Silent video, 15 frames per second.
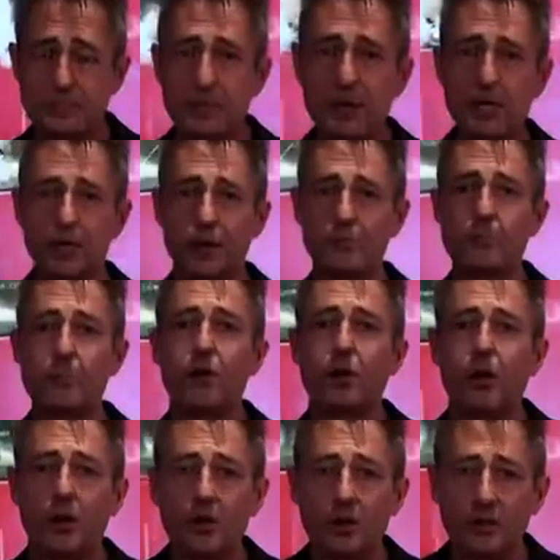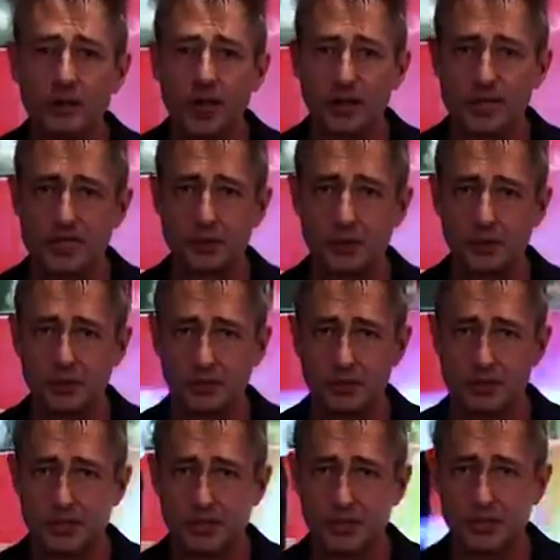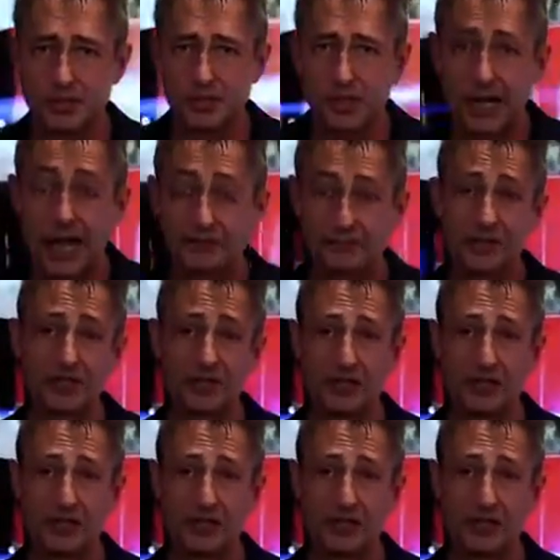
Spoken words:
to pick up more laser balls. After